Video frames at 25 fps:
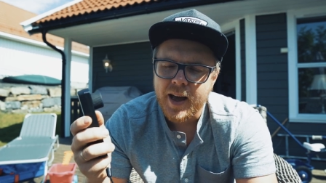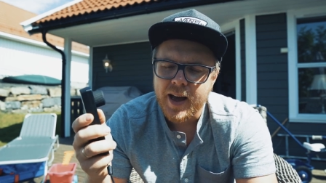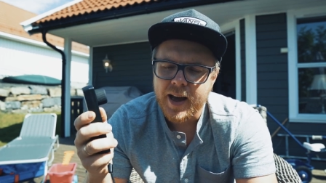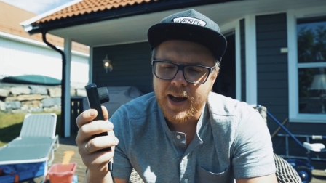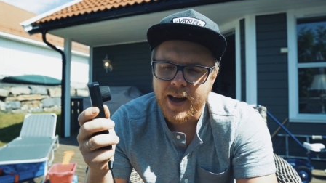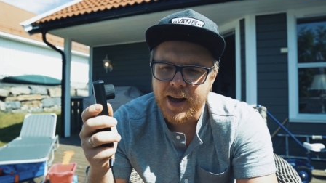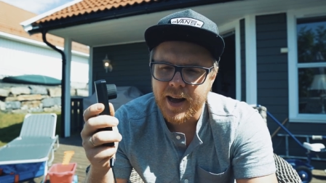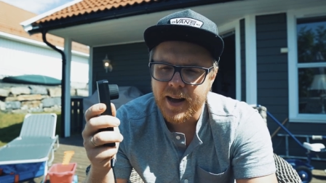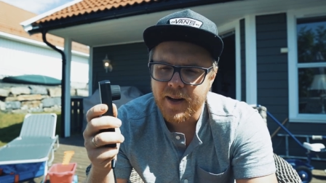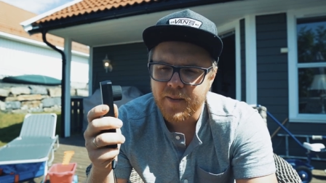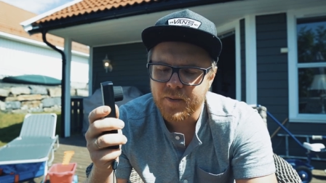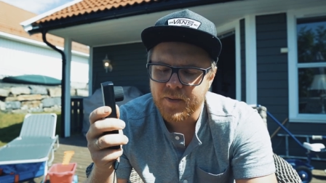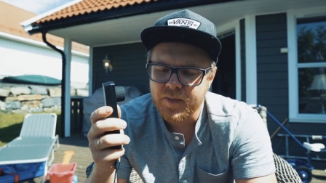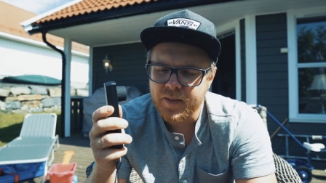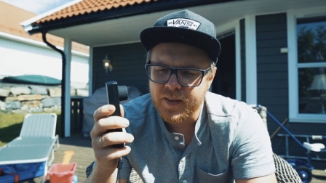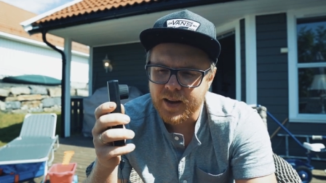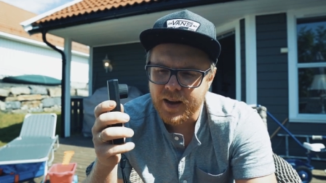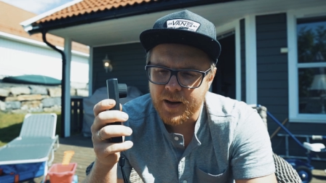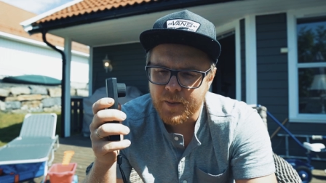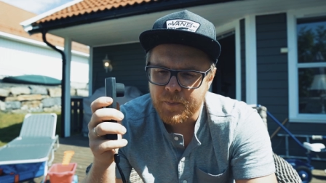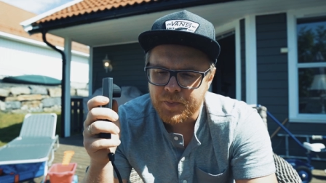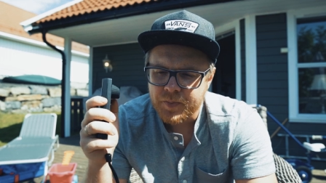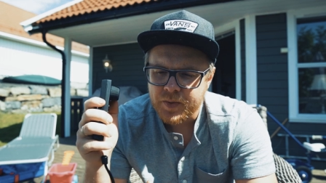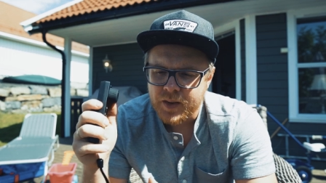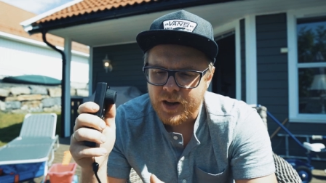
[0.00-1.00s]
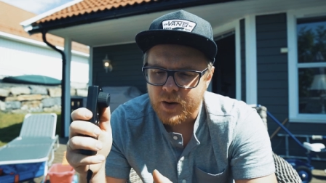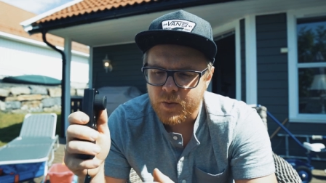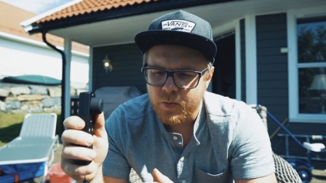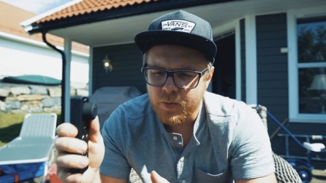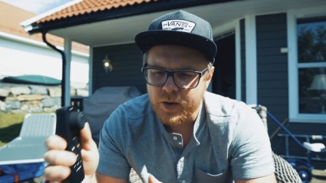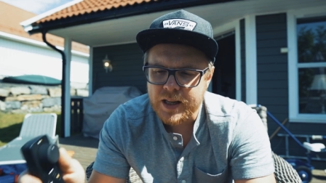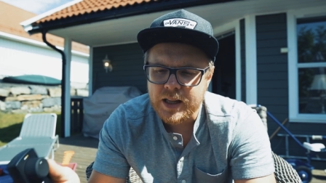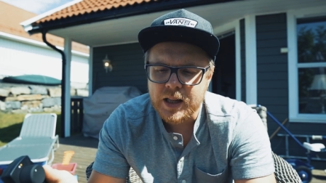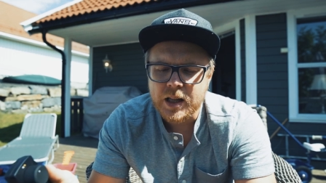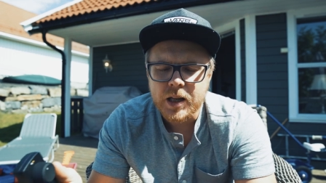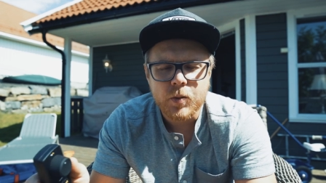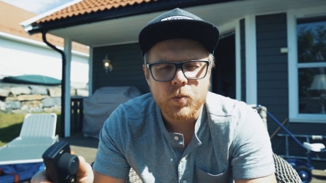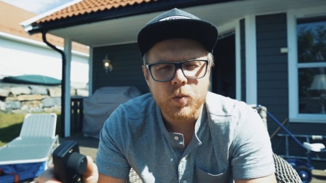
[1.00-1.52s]
and uh,
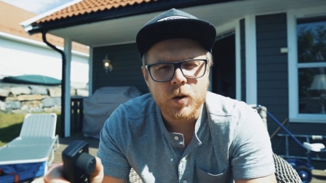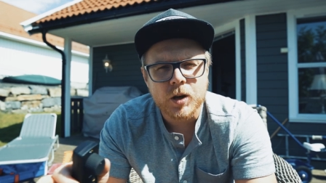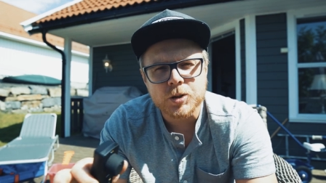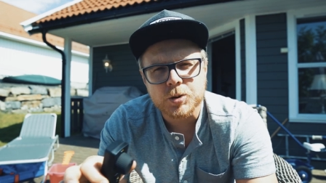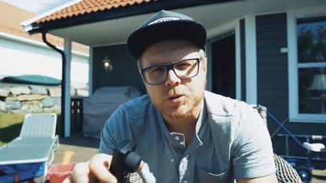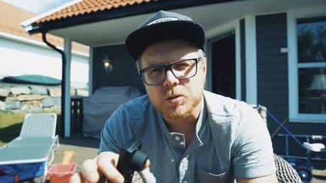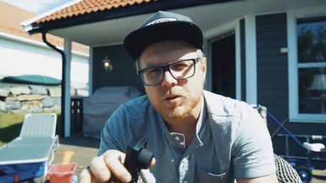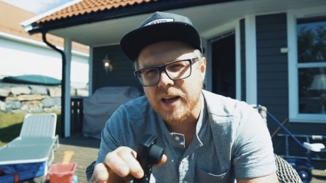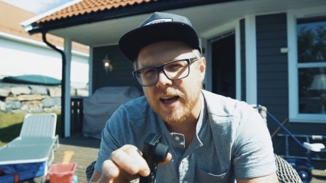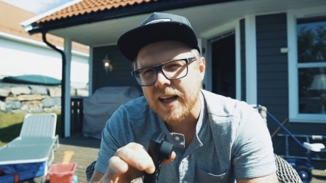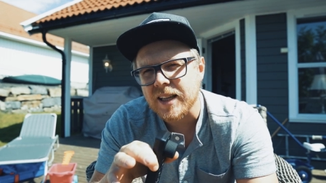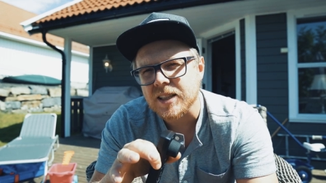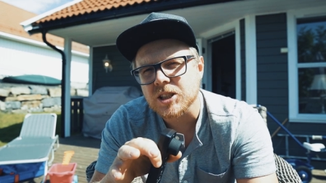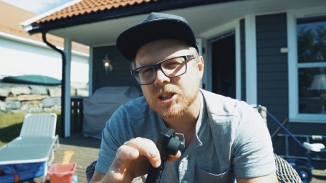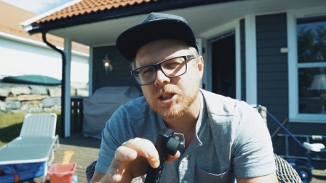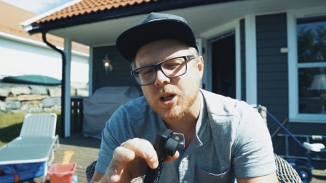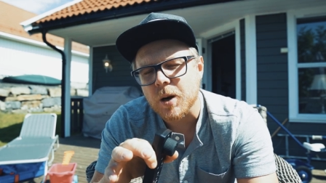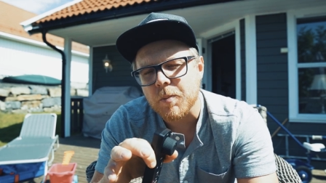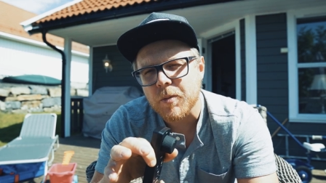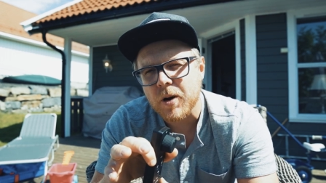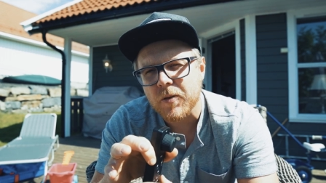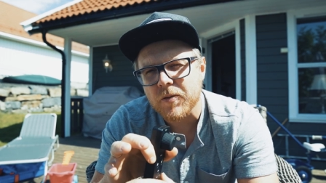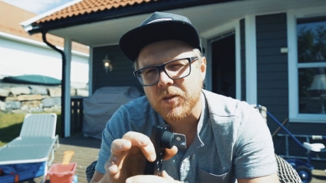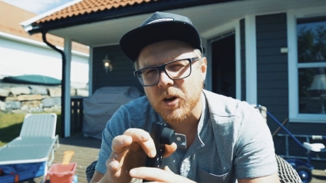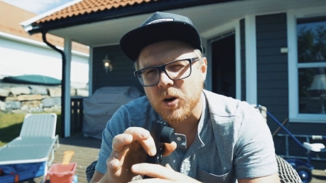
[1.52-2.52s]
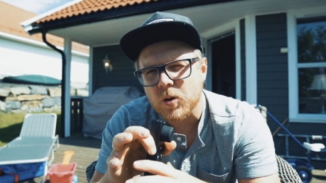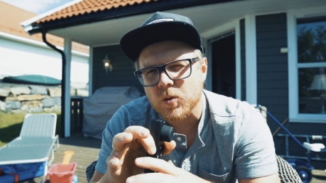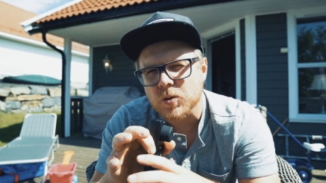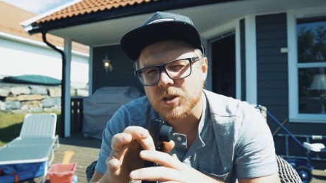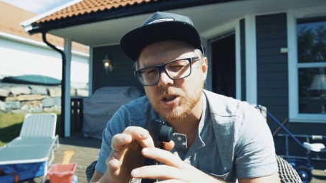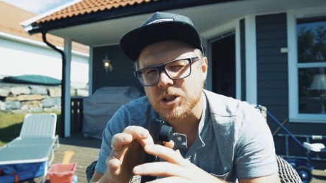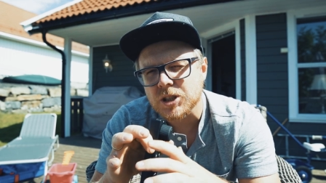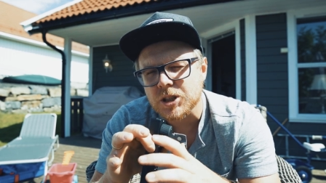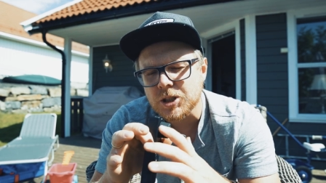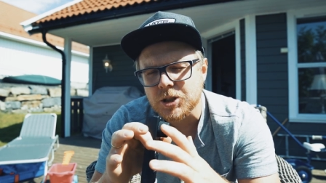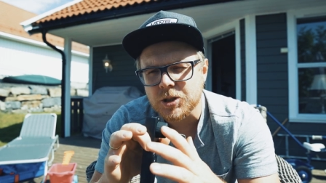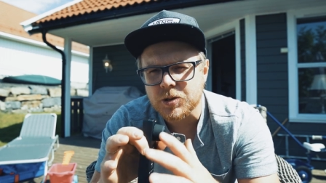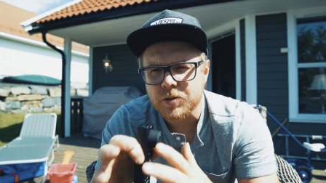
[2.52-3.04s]
really want to get some of
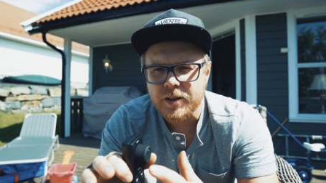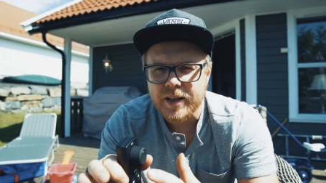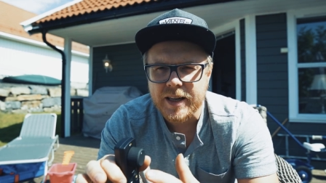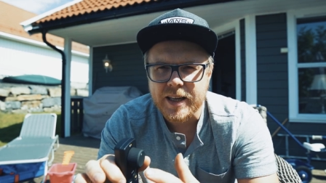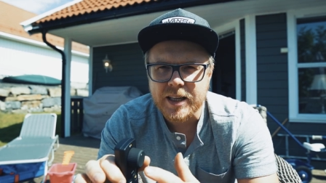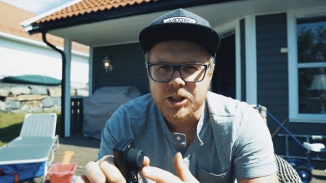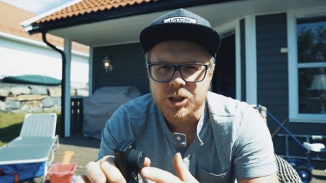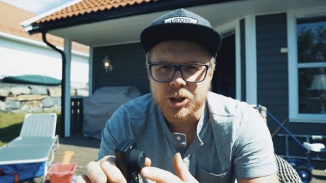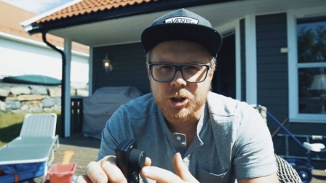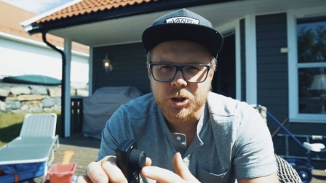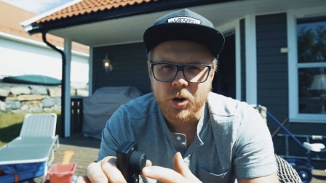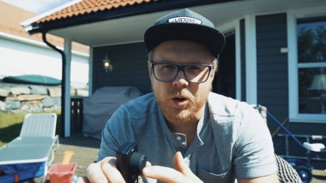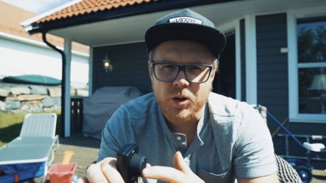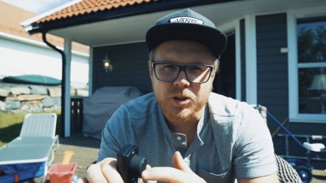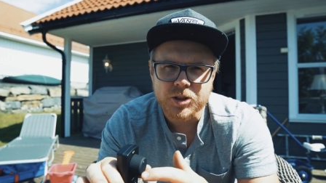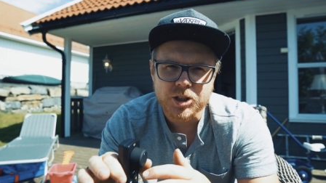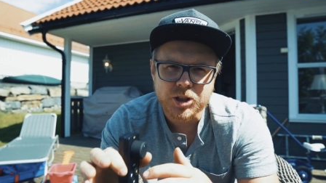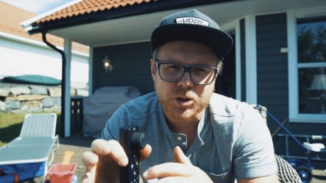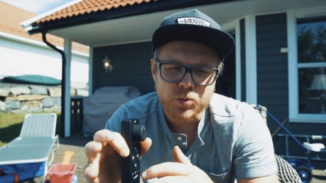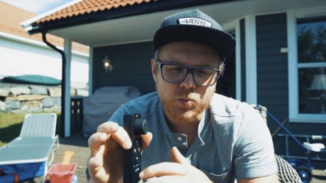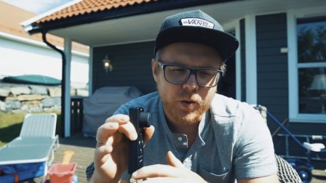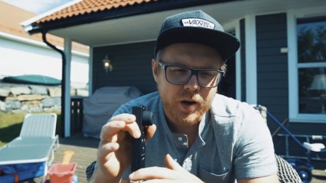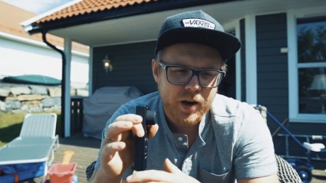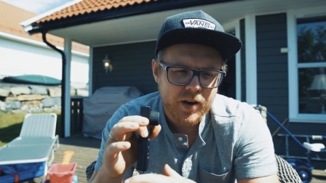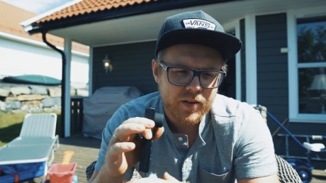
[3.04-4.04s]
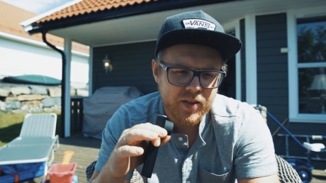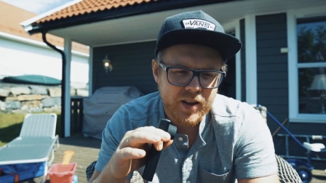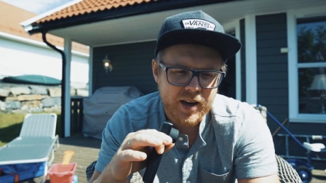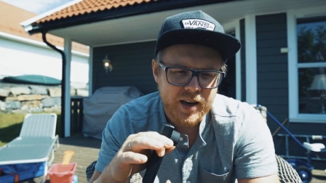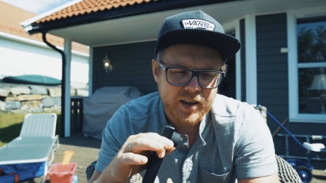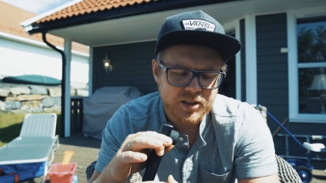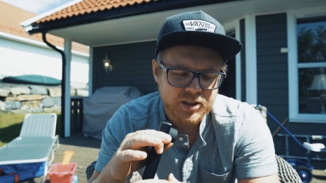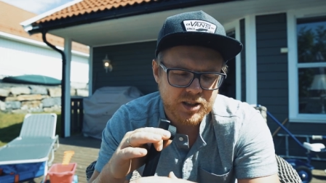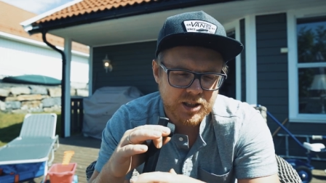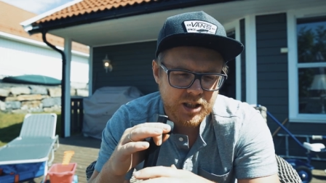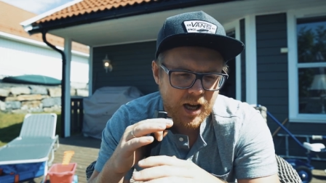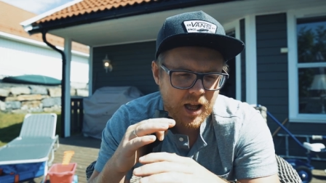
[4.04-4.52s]
those unique shots where there's